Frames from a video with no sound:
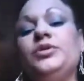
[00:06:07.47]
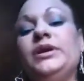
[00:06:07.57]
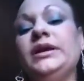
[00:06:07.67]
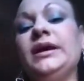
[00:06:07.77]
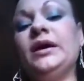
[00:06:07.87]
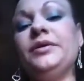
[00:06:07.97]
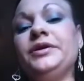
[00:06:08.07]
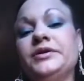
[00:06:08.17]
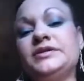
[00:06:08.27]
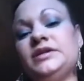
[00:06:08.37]
can get out
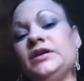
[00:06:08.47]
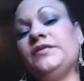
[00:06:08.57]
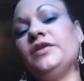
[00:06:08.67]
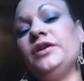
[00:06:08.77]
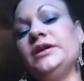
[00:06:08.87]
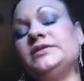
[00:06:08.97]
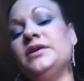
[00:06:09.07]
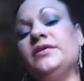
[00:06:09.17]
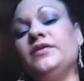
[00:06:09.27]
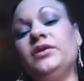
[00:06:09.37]
here to Stanford. It's
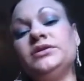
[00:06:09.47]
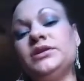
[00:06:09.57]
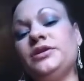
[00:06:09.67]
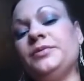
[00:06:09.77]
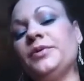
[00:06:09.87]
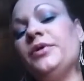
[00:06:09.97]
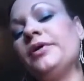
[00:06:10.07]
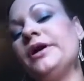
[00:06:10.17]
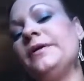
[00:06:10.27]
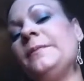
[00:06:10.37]
a voluntary
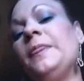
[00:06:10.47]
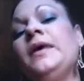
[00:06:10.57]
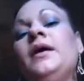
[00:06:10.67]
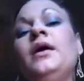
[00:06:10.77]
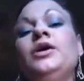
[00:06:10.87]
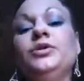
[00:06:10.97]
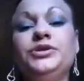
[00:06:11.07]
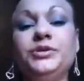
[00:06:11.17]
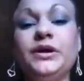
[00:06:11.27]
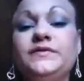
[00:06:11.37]
program. You
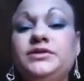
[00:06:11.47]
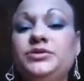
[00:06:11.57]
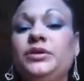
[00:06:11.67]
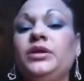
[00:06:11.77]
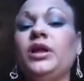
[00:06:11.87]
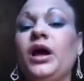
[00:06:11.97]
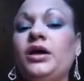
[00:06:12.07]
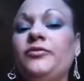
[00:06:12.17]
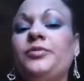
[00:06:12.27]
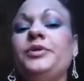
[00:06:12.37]
do have to do a
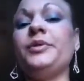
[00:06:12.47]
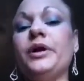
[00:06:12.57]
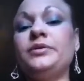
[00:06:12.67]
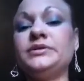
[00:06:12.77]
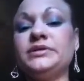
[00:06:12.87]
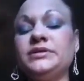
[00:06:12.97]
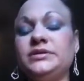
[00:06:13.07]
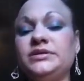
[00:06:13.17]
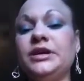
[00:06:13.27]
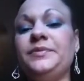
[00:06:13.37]
lot of prerequisite
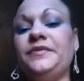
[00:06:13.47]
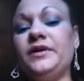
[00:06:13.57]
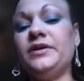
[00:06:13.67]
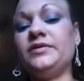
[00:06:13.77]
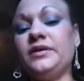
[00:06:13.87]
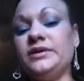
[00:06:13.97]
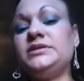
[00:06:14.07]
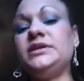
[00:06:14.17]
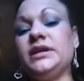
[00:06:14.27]
type of things to